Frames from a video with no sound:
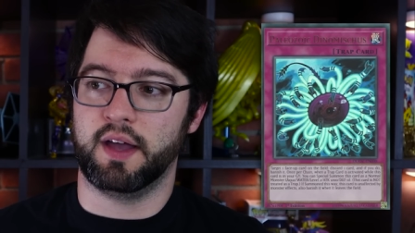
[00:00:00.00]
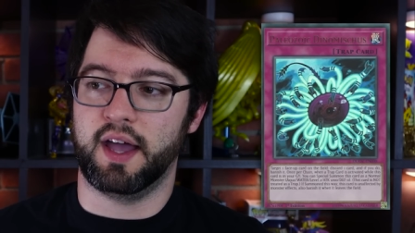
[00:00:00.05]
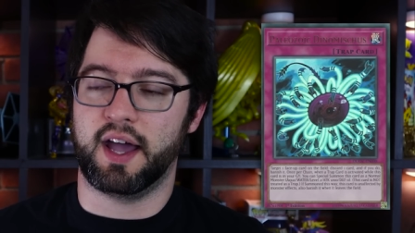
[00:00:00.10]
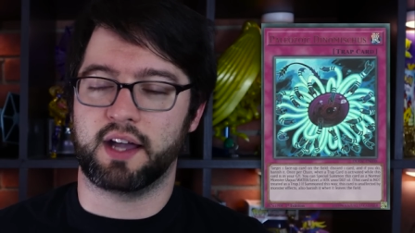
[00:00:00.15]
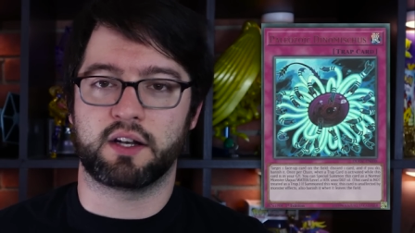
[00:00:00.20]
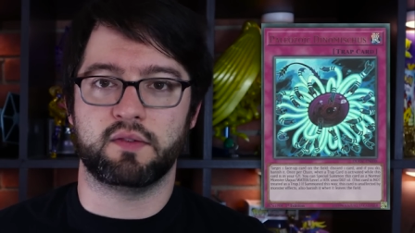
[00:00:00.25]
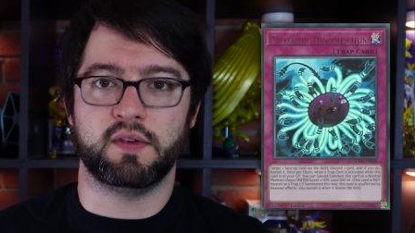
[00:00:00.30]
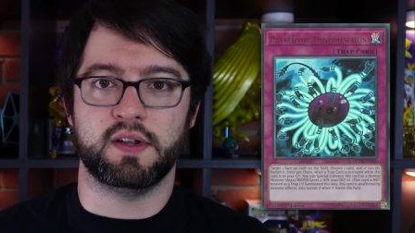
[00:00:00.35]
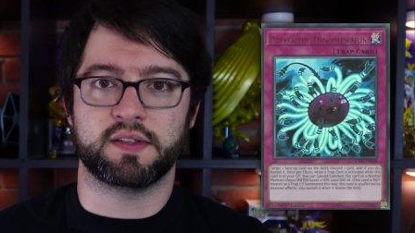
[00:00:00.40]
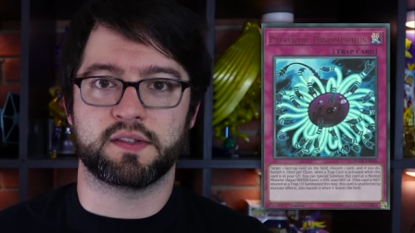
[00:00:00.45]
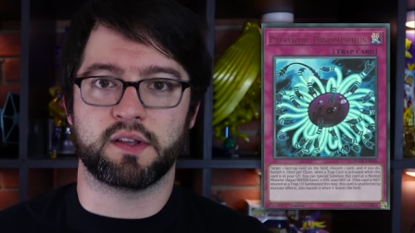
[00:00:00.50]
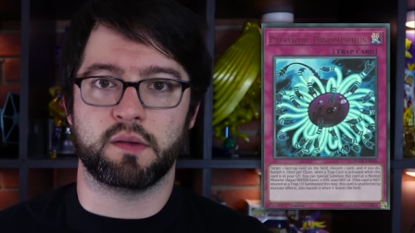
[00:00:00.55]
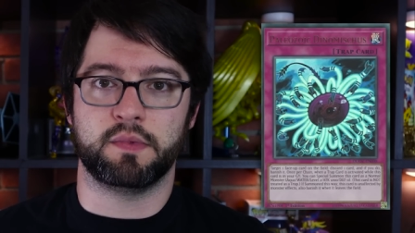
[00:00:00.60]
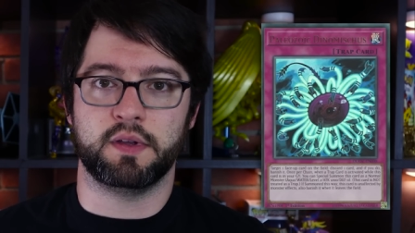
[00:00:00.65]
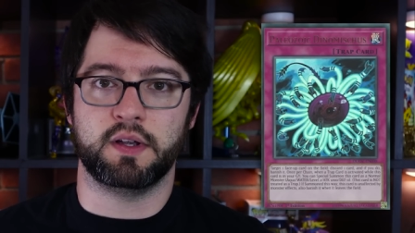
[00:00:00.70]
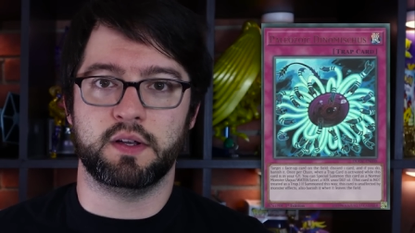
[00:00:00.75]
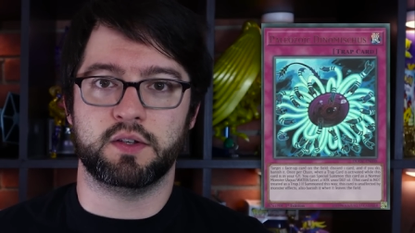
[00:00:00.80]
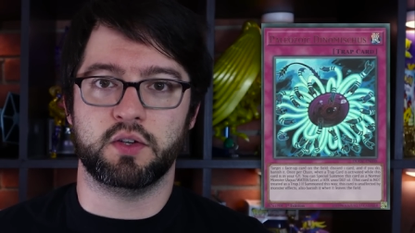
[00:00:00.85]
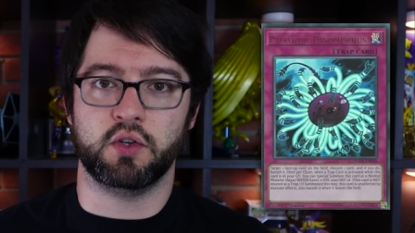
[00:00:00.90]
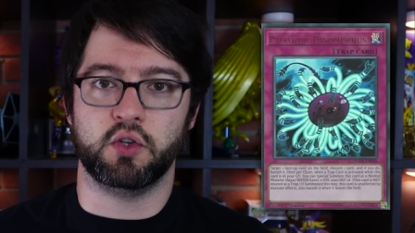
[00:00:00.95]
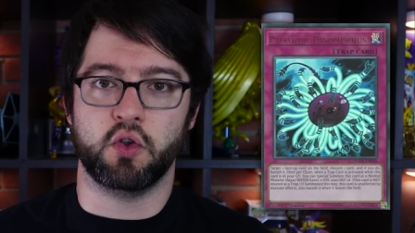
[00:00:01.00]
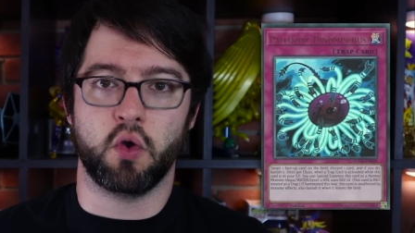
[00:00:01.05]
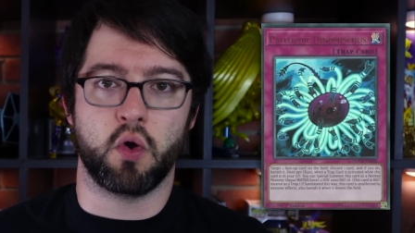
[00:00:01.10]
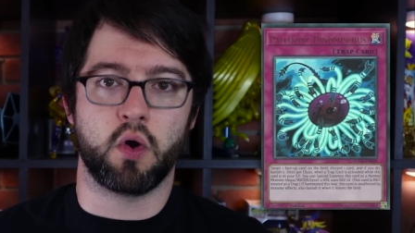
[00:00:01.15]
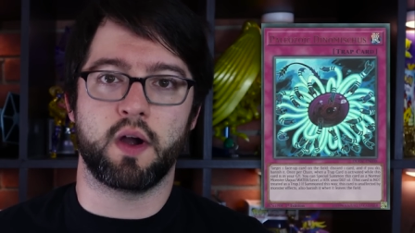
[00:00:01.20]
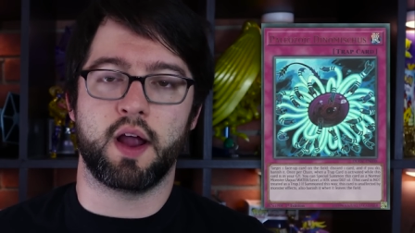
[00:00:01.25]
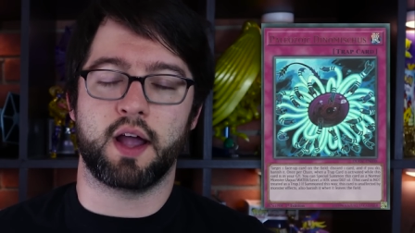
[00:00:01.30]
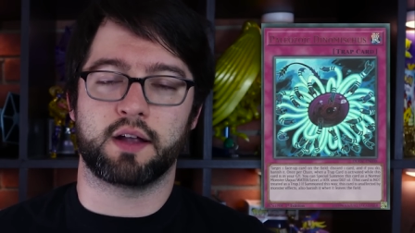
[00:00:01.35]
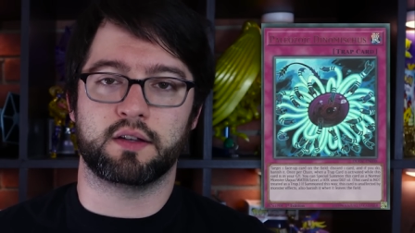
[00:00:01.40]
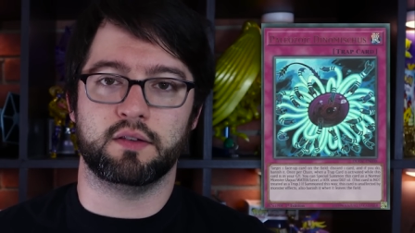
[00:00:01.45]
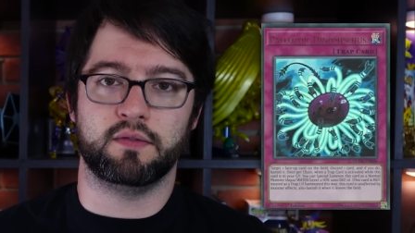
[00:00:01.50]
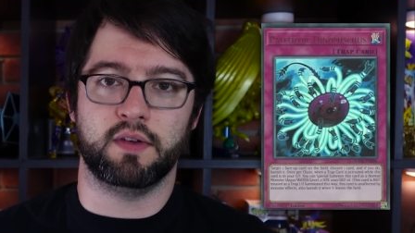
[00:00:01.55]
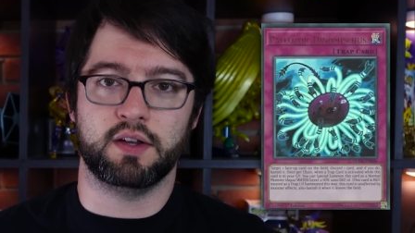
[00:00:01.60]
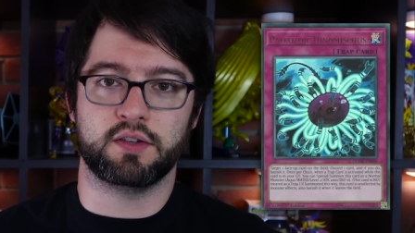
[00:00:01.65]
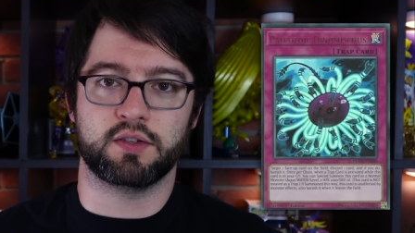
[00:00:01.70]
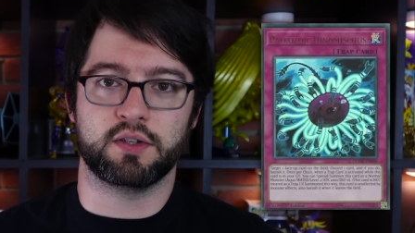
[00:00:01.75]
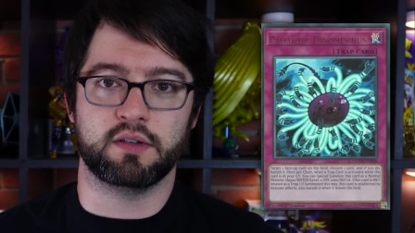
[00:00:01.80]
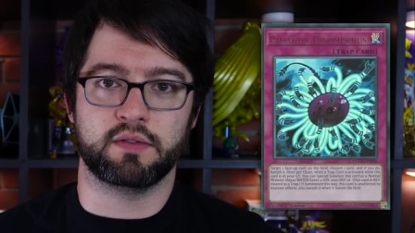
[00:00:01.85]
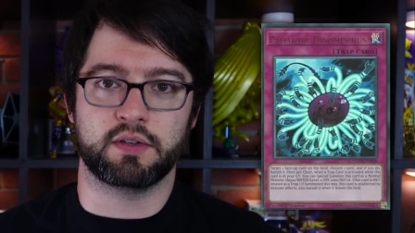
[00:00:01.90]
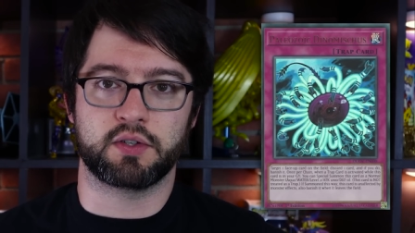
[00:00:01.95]
activates something to your
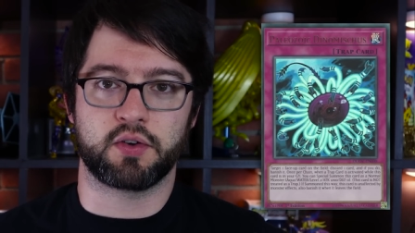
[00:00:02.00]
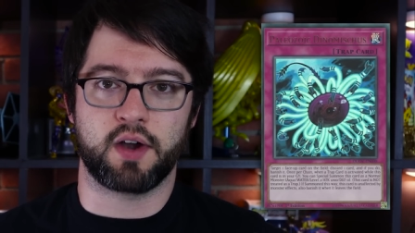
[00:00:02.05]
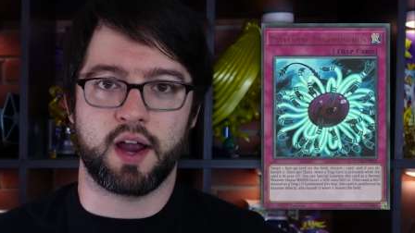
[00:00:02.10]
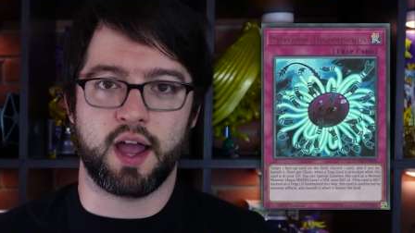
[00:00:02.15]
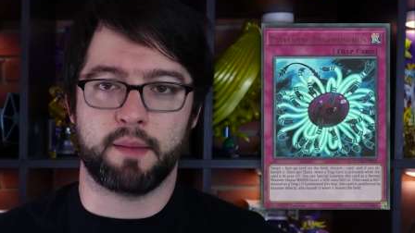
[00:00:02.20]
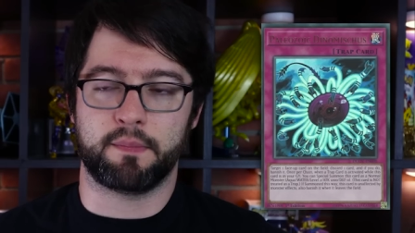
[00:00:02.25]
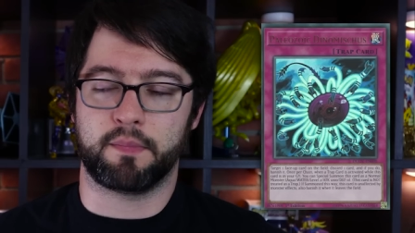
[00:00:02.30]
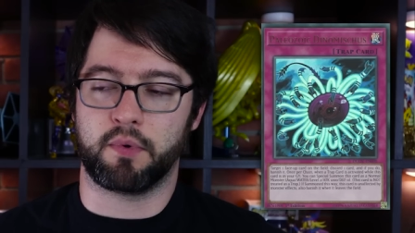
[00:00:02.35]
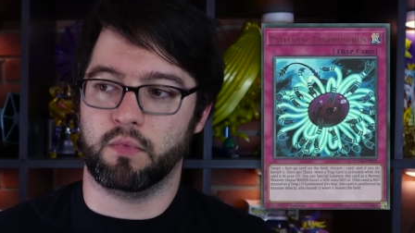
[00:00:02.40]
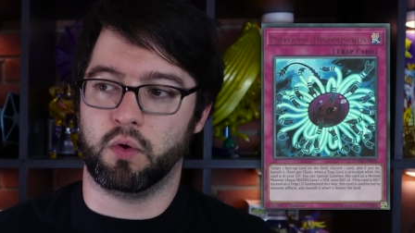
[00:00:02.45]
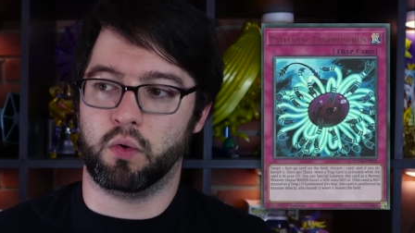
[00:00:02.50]
activation of a trap,